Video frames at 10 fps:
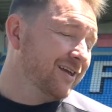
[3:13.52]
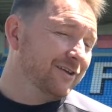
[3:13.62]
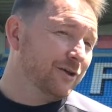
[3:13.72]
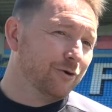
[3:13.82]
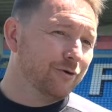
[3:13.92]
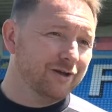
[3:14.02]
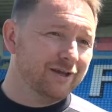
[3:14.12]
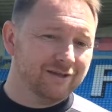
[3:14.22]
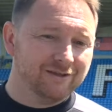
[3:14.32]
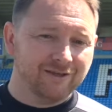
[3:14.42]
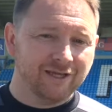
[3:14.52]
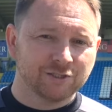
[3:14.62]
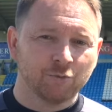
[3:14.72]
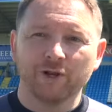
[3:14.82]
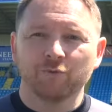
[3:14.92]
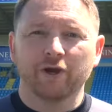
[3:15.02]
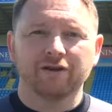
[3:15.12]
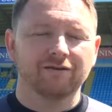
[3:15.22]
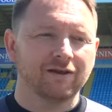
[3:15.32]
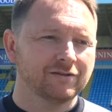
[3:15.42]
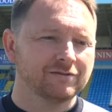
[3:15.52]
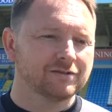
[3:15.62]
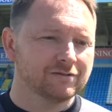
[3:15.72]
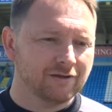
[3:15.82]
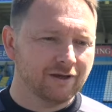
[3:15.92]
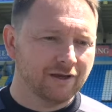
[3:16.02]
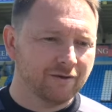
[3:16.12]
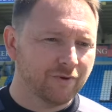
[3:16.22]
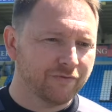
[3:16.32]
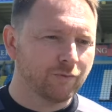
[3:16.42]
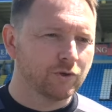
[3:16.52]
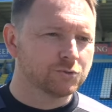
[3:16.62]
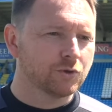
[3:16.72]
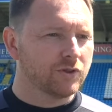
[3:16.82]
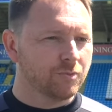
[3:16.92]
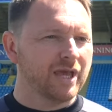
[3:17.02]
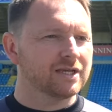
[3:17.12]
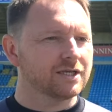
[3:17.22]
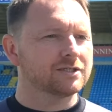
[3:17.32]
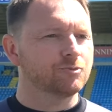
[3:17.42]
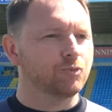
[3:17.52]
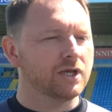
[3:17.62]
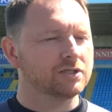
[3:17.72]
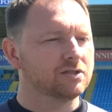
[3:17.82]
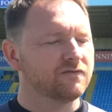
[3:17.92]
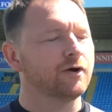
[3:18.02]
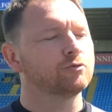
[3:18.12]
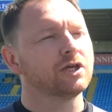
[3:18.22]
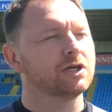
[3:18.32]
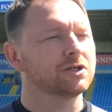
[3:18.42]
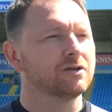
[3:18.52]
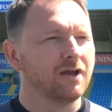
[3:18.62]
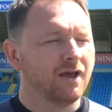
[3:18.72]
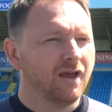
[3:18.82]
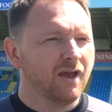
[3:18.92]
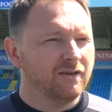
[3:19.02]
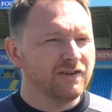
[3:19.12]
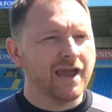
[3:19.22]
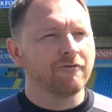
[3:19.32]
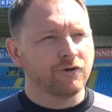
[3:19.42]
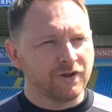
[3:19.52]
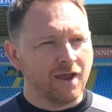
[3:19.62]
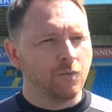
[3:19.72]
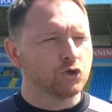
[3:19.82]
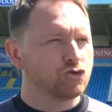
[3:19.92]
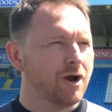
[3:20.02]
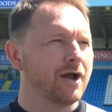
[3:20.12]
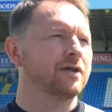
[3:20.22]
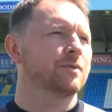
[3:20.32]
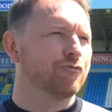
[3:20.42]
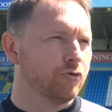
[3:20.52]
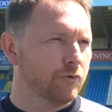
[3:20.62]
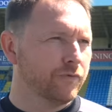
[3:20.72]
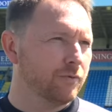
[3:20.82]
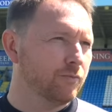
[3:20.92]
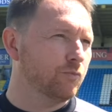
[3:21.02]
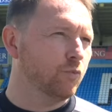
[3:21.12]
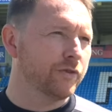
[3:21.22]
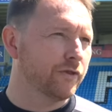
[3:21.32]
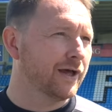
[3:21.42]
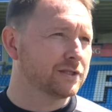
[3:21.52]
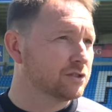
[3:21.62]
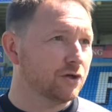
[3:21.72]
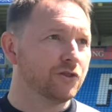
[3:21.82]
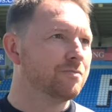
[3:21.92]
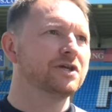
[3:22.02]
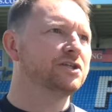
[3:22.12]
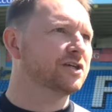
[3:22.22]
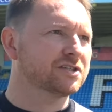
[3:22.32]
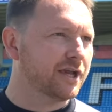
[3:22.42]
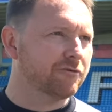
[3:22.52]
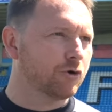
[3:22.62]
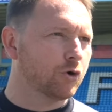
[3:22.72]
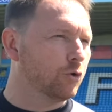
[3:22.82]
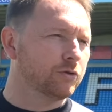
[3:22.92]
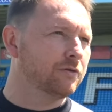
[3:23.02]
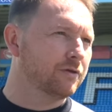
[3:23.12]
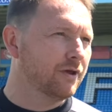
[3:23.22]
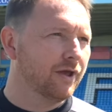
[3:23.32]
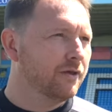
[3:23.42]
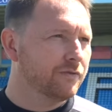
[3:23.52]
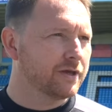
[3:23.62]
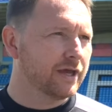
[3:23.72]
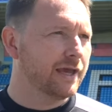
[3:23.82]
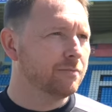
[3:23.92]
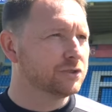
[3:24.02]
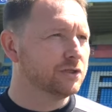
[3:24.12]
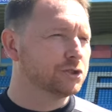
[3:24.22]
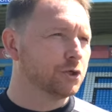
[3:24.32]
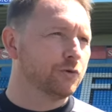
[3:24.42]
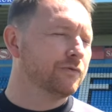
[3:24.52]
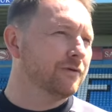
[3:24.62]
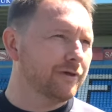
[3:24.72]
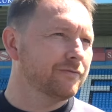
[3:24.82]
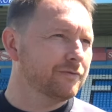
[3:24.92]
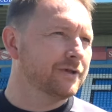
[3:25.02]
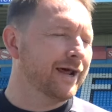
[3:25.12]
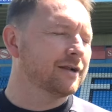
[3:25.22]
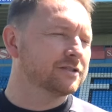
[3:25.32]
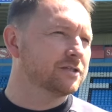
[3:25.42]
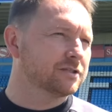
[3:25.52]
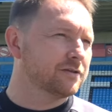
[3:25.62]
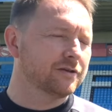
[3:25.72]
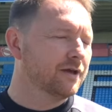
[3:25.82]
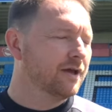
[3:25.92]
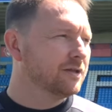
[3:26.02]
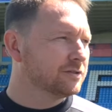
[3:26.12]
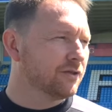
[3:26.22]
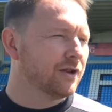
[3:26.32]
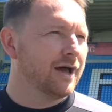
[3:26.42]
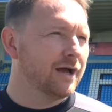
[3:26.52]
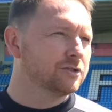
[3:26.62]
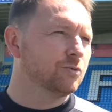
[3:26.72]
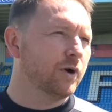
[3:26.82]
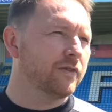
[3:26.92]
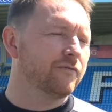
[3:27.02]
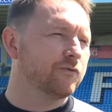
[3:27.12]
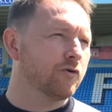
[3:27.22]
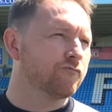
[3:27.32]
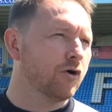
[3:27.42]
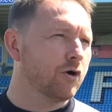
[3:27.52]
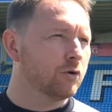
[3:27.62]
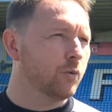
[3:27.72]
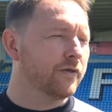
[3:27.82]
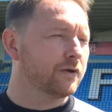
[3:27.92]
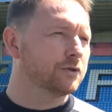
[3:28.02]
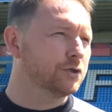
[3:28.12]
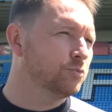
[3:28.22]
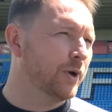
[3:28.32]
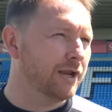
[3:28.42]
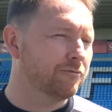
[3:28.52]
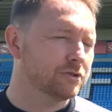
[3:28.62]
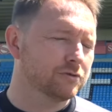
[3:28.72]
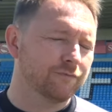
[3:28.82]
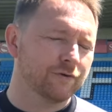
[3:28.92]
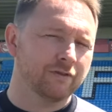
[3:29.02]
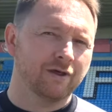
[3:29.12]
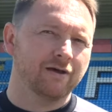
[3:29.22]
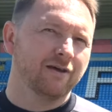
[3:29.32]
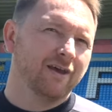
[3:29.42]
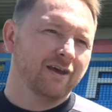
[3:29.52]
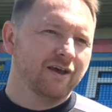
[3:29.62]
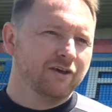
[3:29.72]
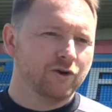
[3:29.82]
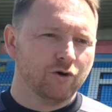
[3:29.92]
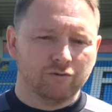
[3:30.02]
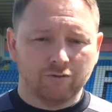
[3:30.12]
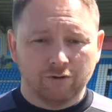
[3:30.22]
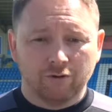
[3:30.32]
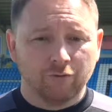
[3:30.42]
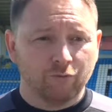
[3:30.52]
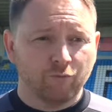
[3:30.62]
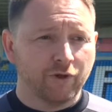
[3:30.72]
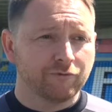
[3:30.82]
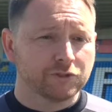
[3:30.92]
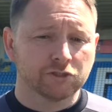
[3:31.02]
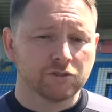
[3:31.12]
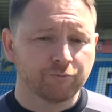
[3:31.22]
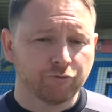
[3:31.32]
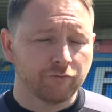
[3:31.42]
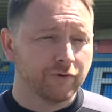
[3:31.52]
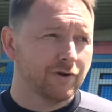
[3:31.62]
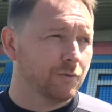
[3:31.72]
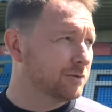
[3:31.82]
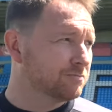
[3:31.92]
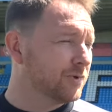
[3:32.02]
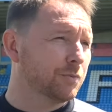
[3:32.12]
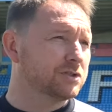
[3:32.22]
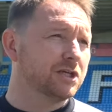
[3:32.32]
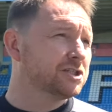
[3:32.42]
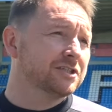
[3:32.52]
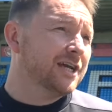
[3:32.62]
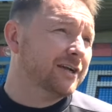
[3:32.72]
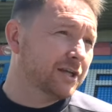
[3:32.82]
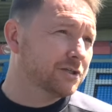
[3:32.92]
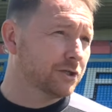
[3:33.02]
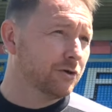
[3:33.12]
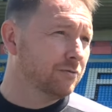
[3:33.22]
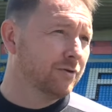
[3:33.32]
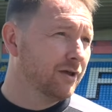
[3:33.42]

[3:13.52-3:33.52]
you know, it's a win-win, and I think once we've got the basics in place and the foundation, year on year we'll try and improve it, whether that's on the media side, recording the games and showing the analysis to the lads on where they've gone wrong or where they could do better and stuff like that, you know, or whether it's just improving our teaching techniques, you know,